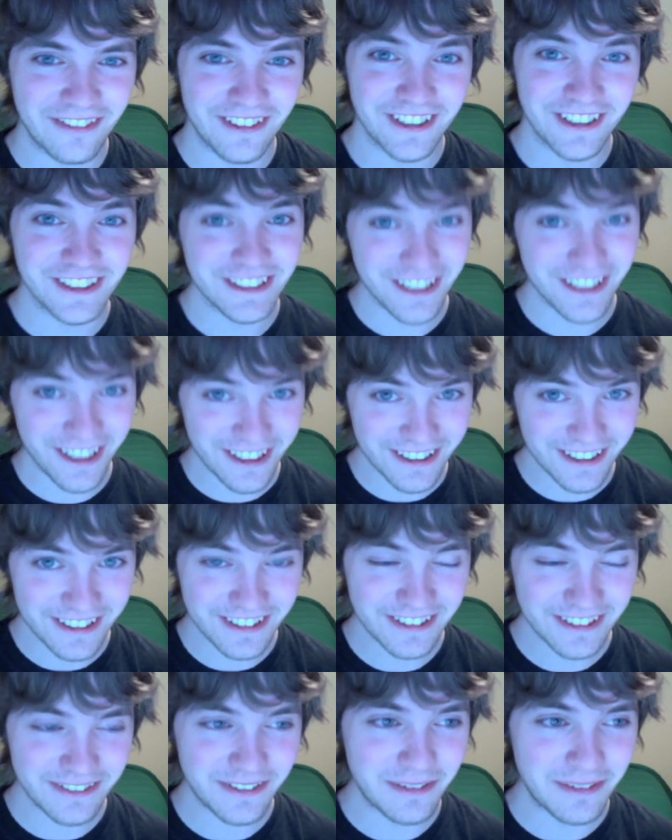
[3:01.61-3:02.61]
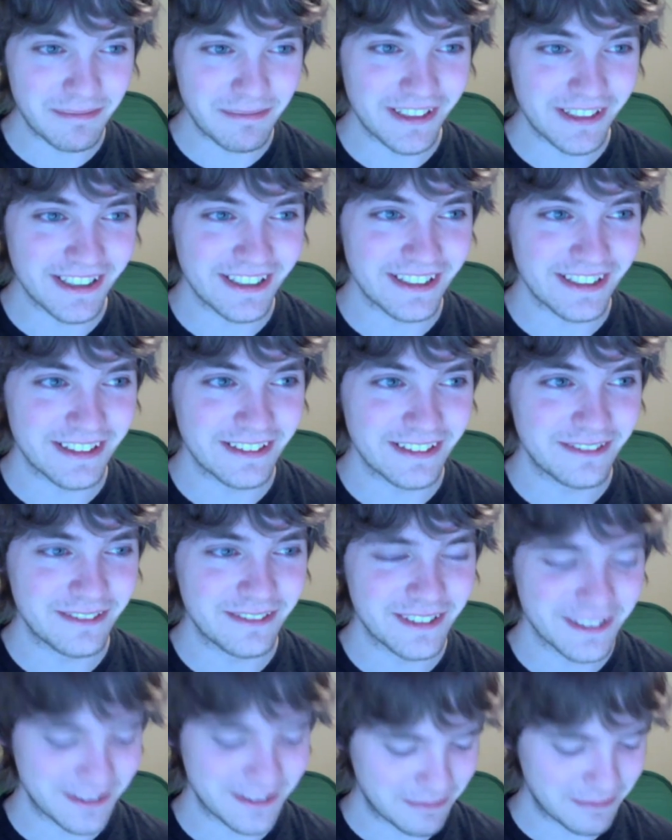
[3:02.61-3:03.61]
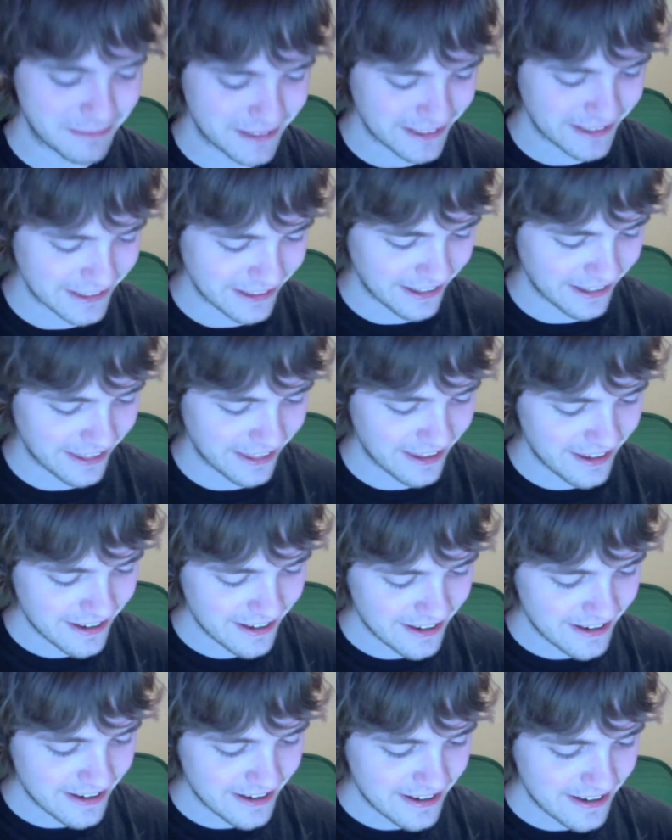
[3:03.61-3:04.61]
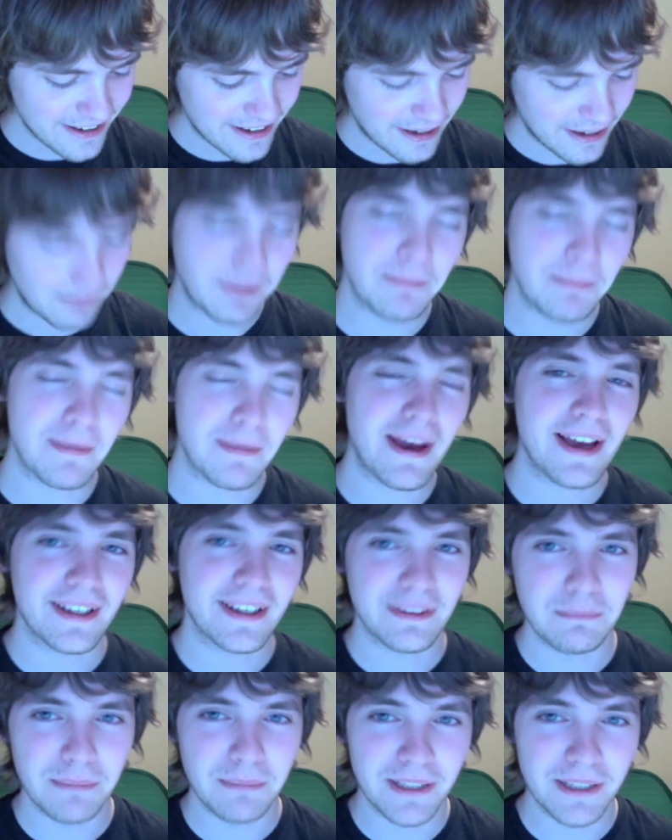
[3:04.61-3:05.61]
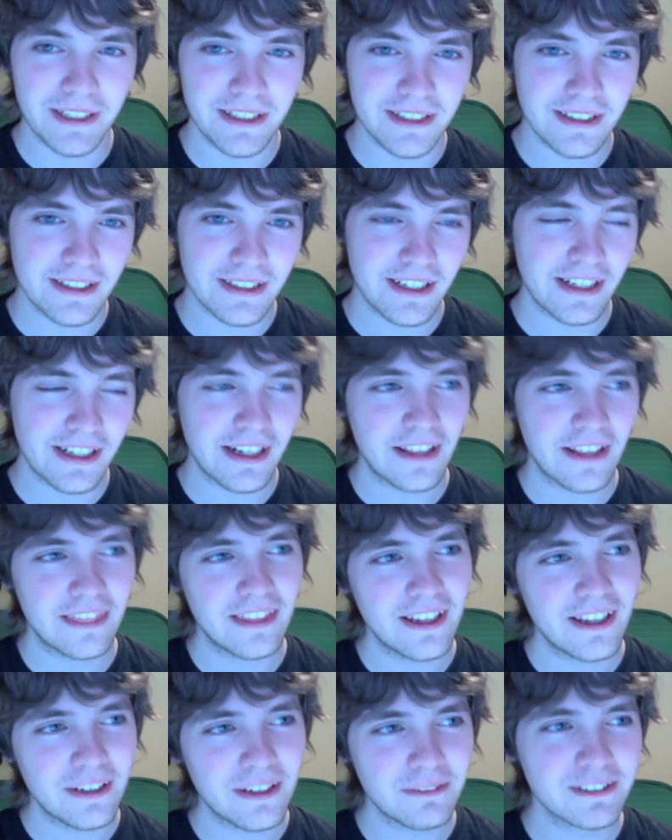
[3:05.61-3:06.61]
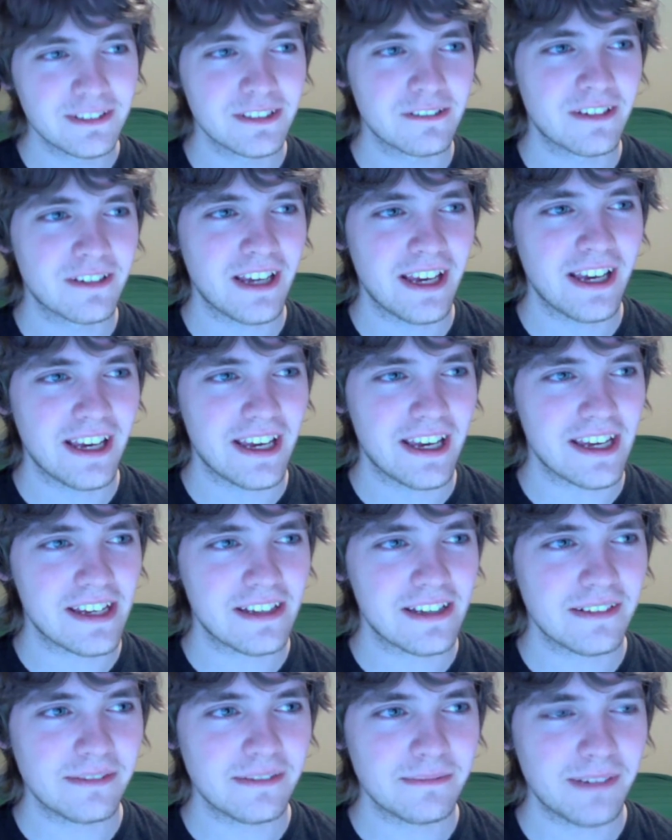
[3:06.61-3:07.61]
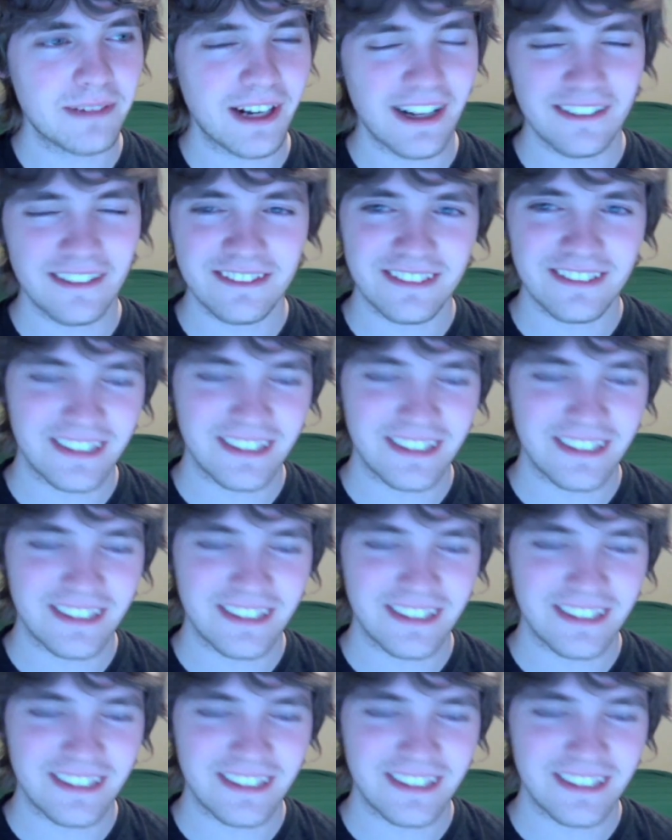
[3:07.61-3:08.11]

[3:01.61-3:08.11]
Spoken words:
the drugs from the wisdom teeth, I went back and beat it, and I thought it was okay, but I